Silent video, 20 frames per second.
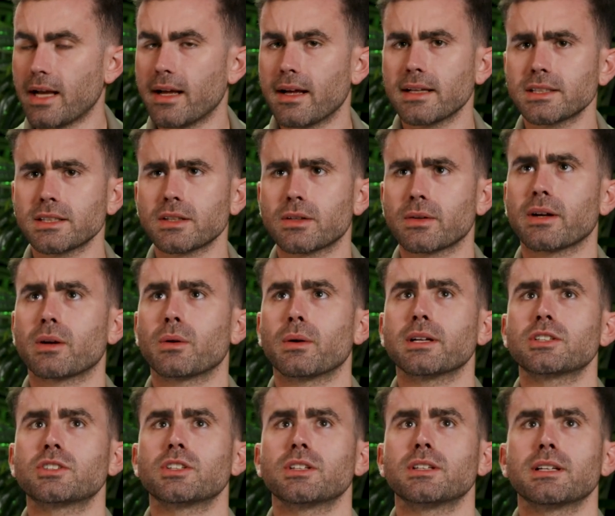That's a great
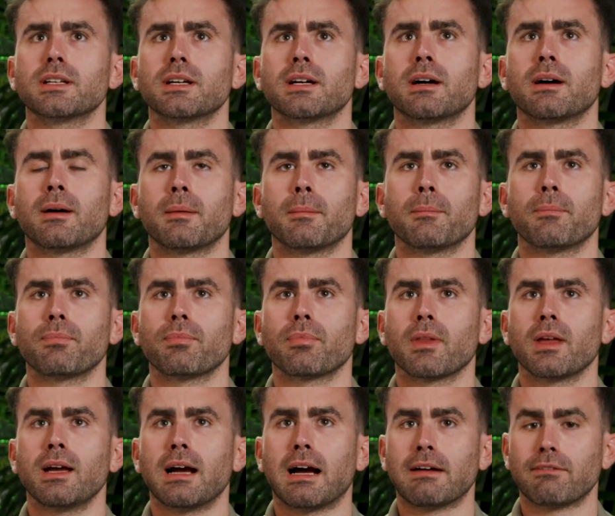question.
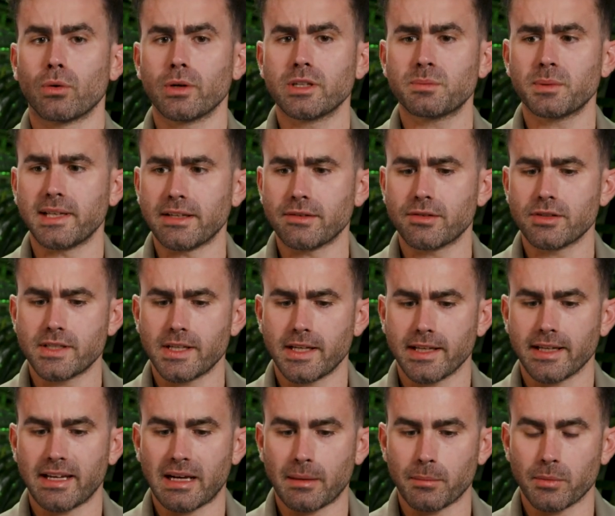I've always been interested in
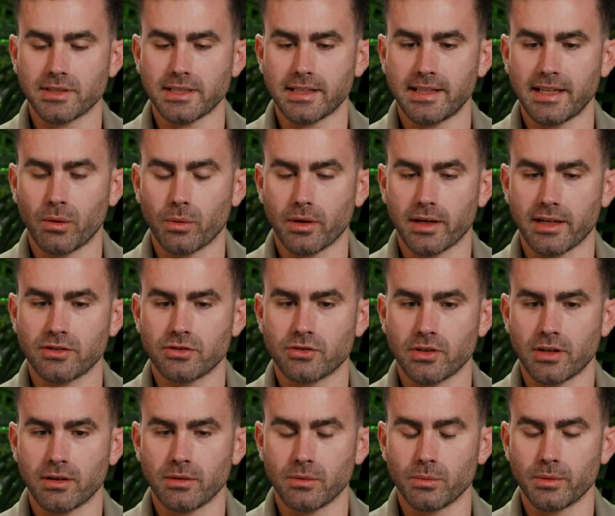cameras. I think what I
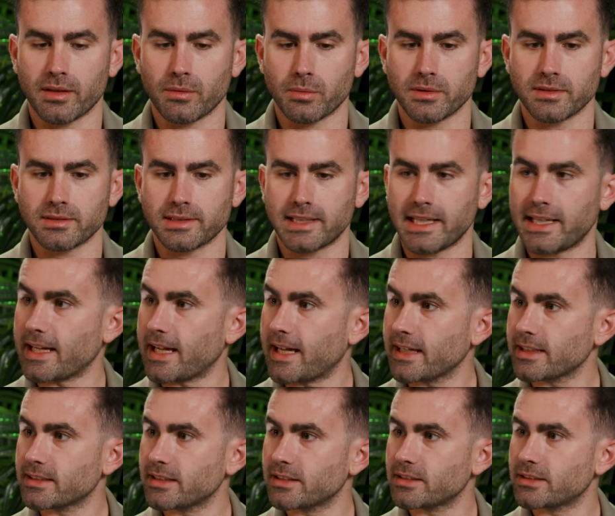struggled with was getting
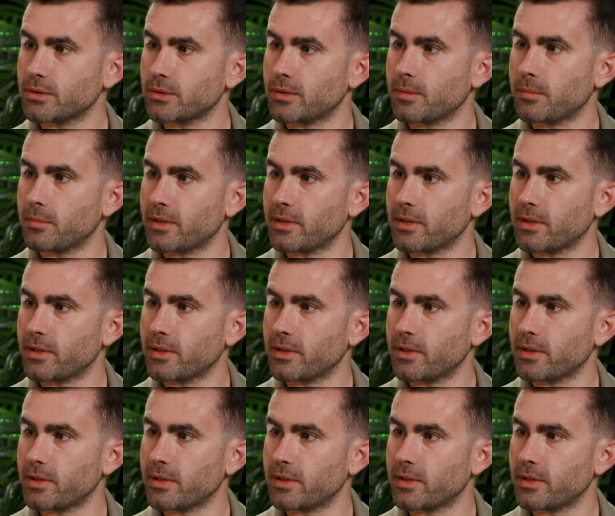access to them,